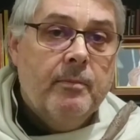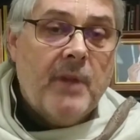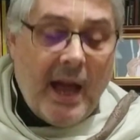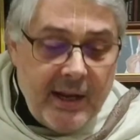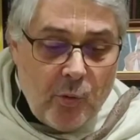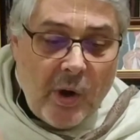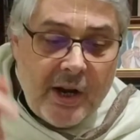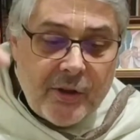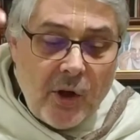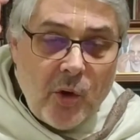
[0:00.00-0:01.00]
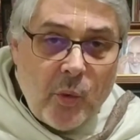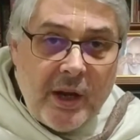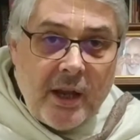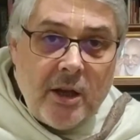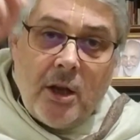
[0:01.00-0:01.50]
And he went all the
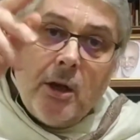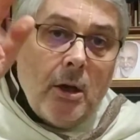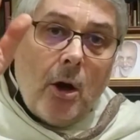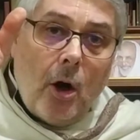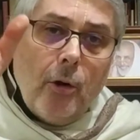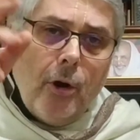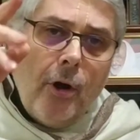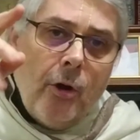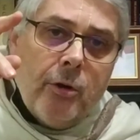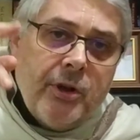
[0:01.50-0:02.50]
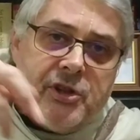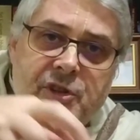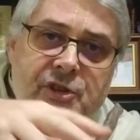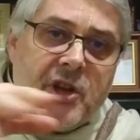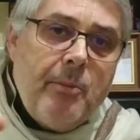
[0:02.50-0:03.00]
way, all alone. His
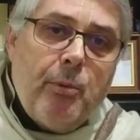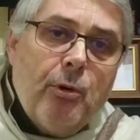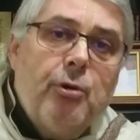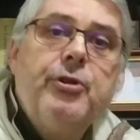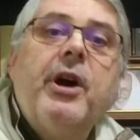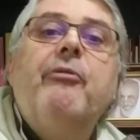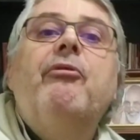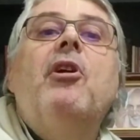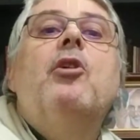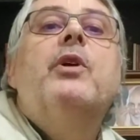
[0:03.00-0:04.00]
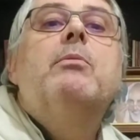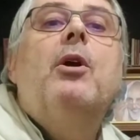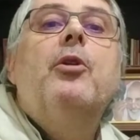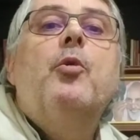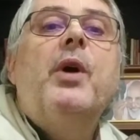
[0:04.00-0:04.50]
disciple could not follow him
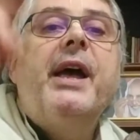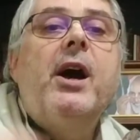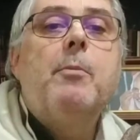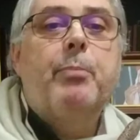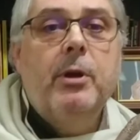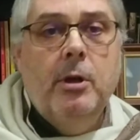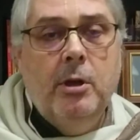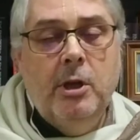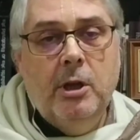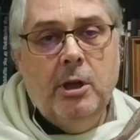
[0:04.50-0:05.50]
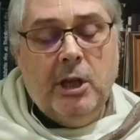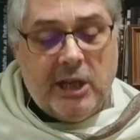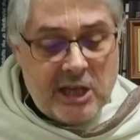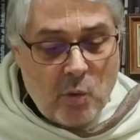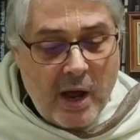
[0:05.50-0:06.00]
all the way up.
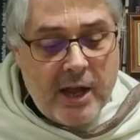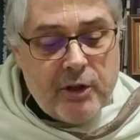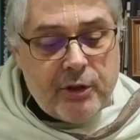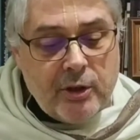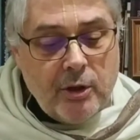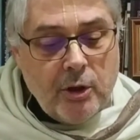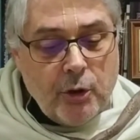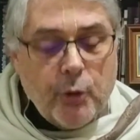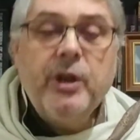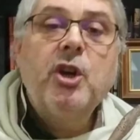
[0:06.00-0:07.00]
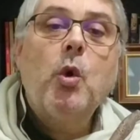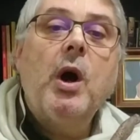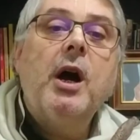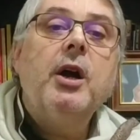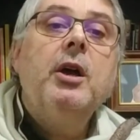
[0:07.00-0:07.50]
He went to
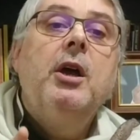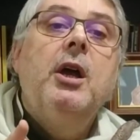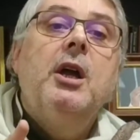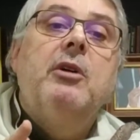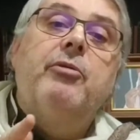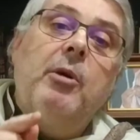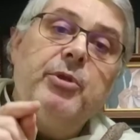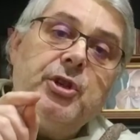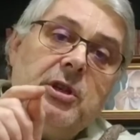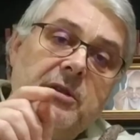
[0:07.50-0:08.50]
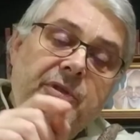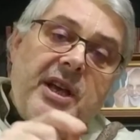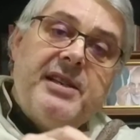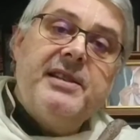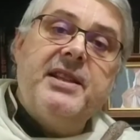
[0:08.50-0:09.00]
inquire from Srila
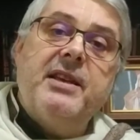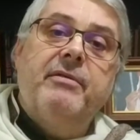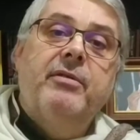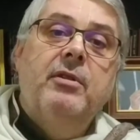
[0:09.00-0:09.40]
Vyasadeva,